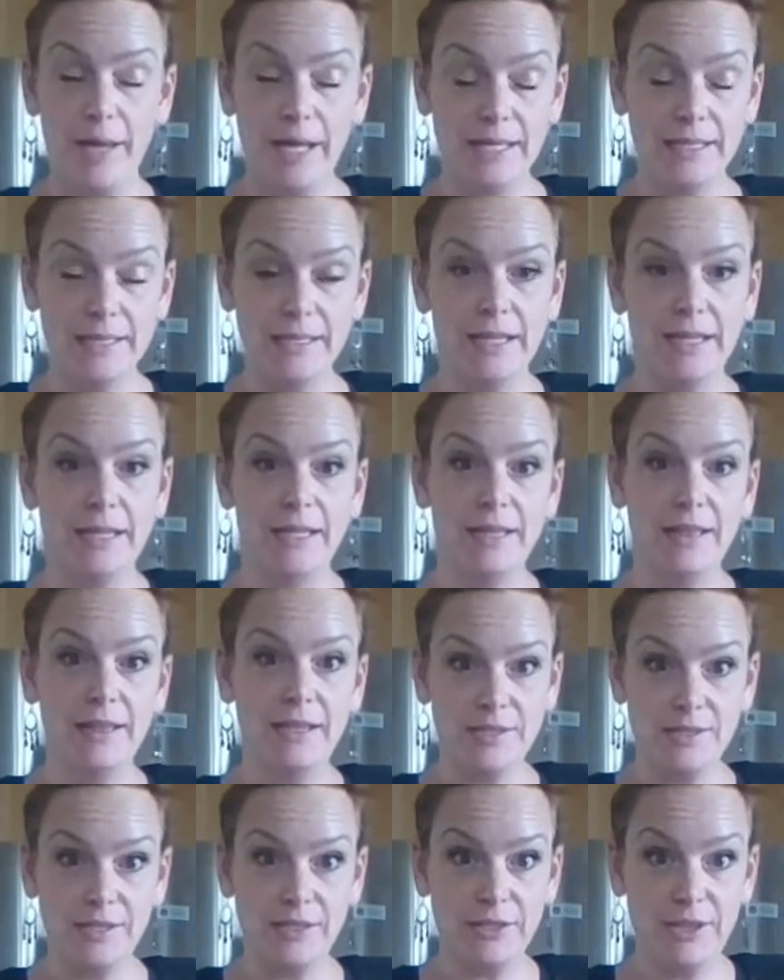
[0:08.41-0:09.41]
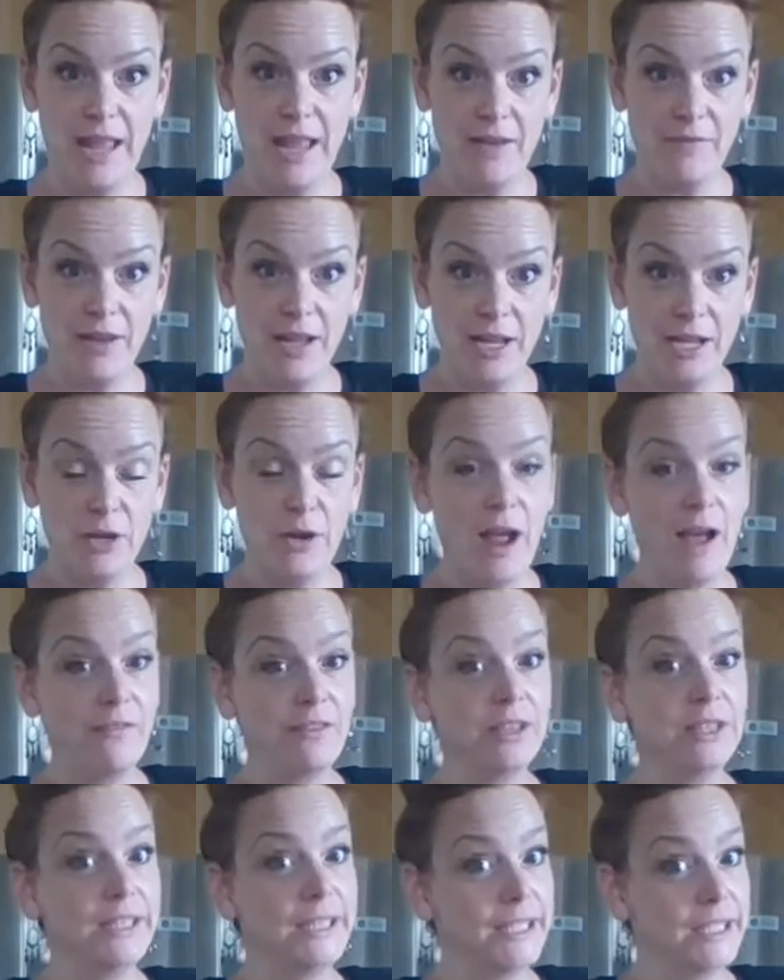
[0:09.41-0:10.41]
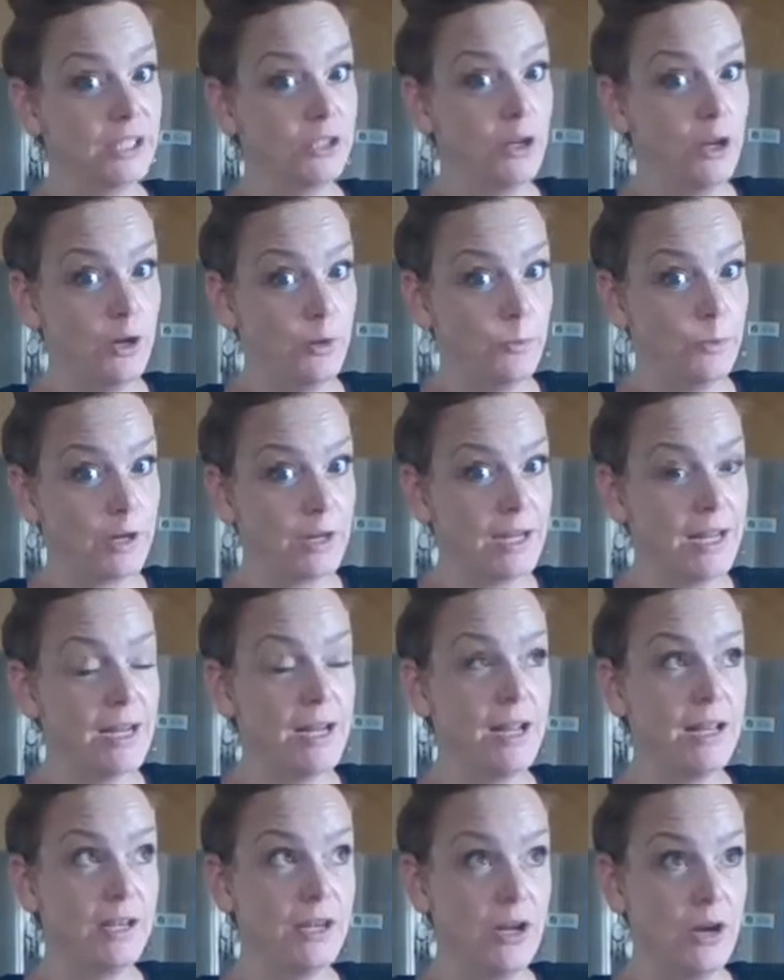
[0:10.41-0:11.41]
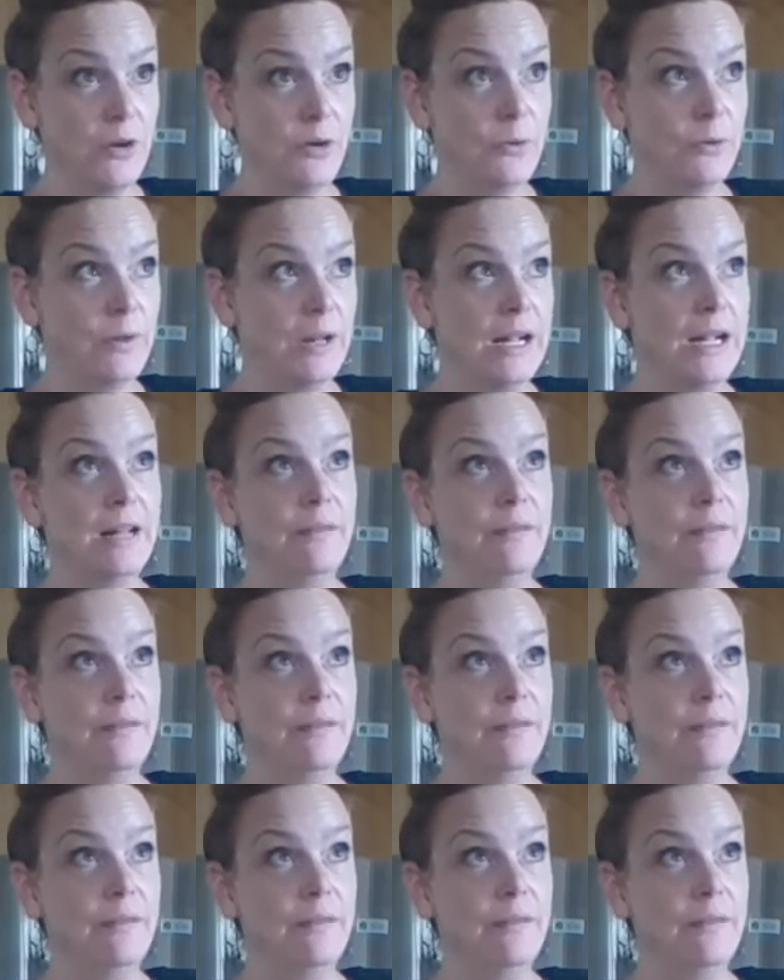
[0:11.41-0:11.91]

But there's a little caveat, you have a little homework, and I know